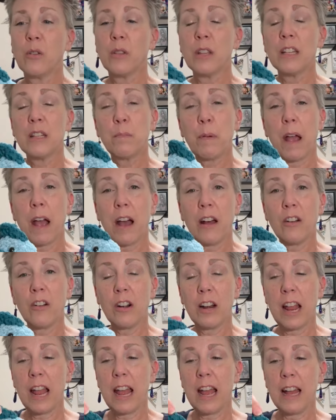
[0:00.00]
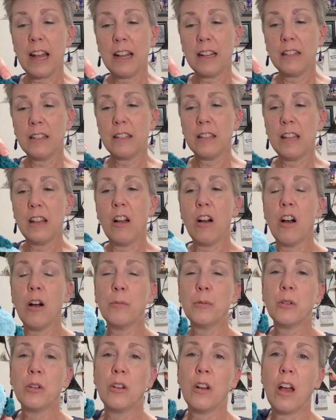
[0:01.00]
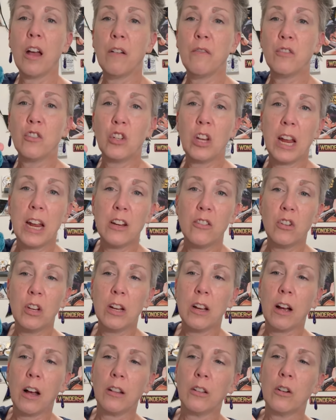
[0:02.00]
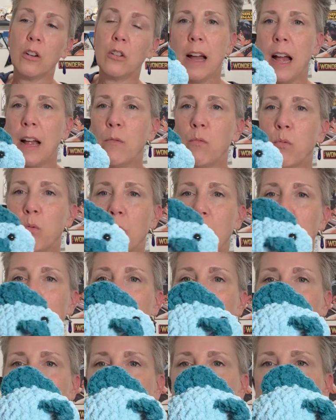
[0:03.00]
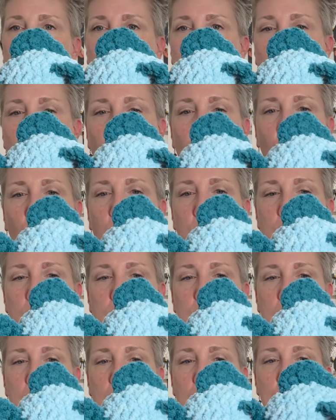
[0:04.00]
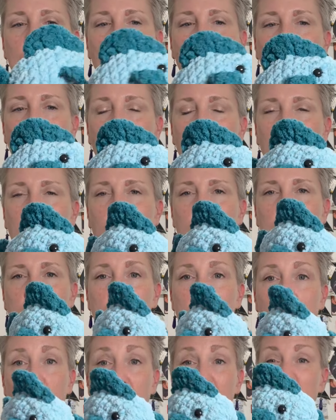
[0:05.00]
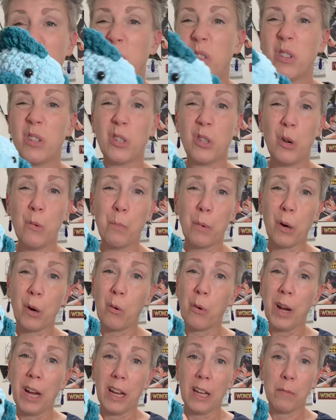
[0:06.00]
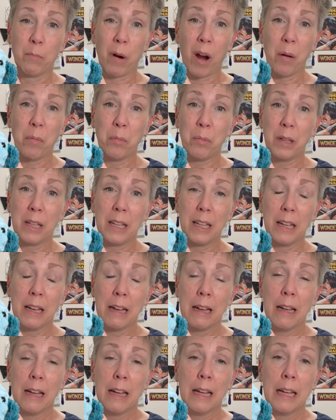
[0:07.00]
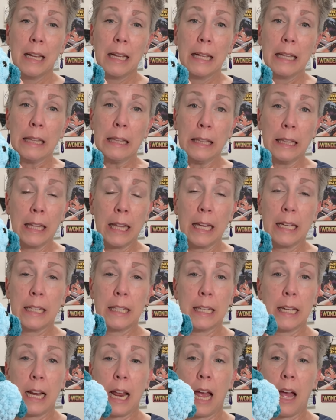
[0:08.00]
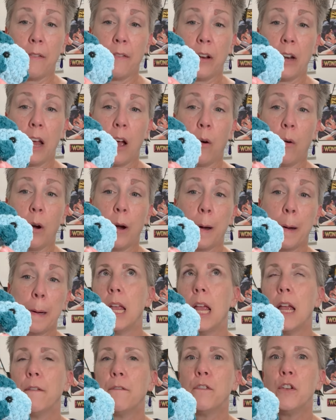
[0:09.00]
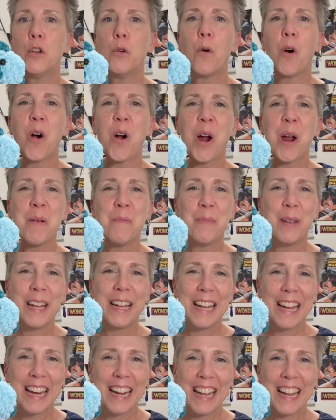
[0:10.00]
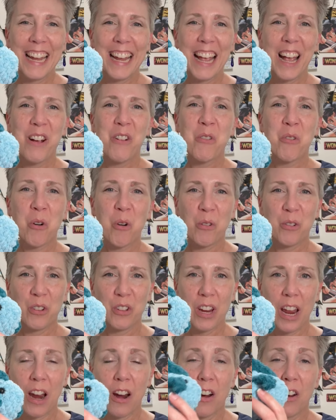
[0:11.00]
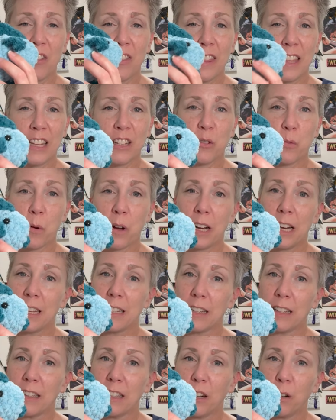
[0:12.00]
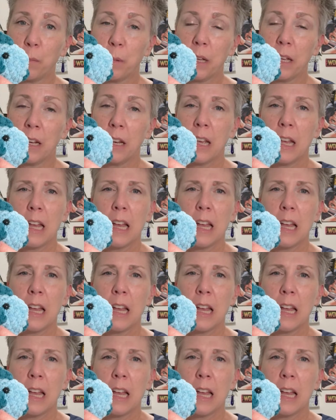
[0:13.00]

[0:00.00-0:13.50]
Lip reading: this pattern has the option of changing colors. I really like how this came together. It was super quick, probably less than half an hour. If you are a beginning crocheter, this one is a little bit,